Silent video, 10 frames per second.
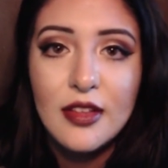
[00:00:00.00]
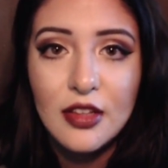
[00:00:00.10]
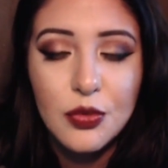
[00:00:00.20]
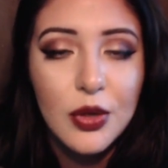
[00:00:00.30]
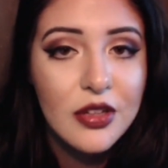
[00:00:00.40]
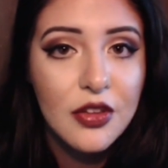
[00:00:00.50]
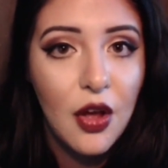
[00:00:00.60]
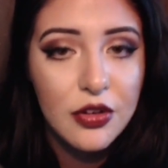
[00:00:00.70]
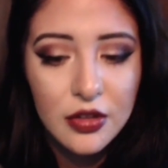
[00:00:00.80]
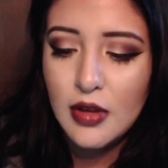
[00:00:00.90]
that's what it's
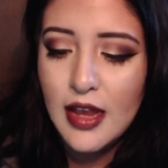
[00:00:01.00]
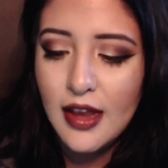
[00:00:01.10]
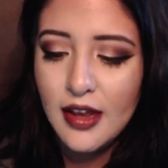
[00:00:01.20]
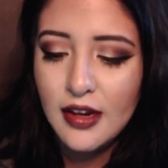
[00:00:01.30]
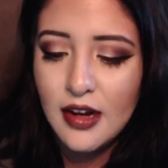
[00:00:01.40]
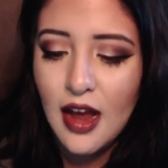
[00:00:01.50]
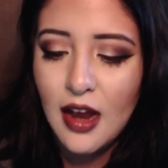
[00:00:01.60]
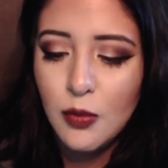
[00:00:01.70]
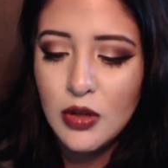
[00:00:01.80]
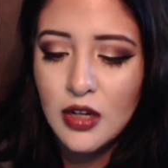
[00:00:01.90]
called. And
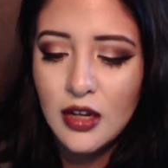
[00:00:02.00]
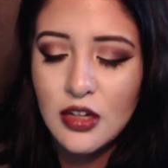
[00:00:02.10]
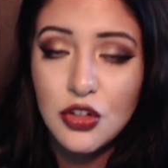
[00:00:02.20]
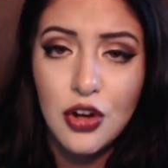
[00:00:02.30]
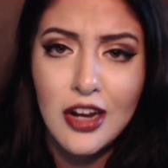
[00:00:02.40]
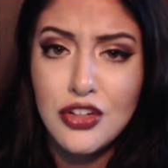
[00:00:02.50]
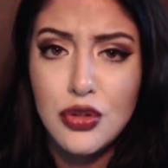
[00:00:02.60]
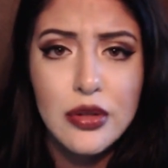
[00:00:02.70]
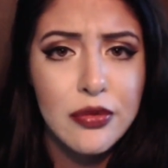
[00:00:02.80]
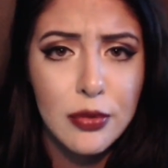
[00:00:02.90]
I went ahead and tried
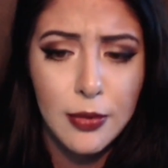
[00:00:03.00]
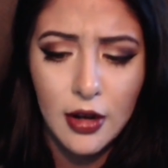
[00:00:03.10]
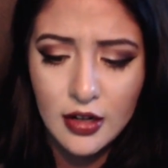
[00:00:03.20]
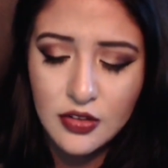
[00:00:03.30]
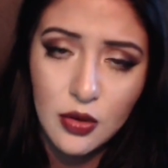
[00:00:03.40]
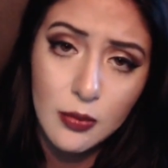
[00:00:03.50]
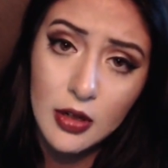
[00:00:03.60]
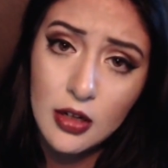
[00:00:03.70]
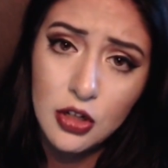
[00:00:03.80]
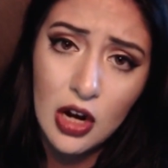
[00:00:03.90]
two different products, so I'm
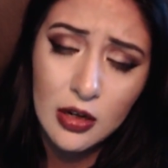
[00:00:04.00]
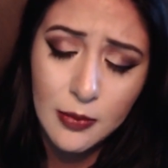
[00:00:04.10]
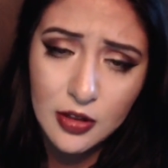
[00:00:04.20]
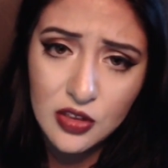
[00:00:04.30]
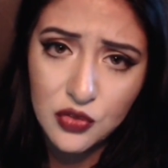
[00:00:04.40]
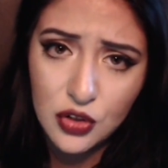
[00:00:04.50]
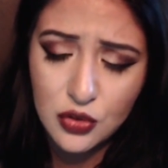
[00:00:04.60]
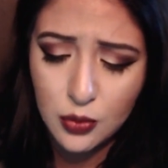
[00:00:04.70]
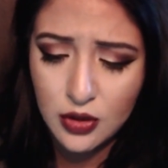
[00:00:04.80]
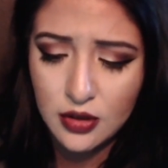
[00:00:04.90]
going to talk about this
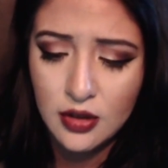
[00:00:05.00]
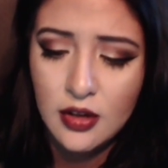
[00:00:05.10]
first one.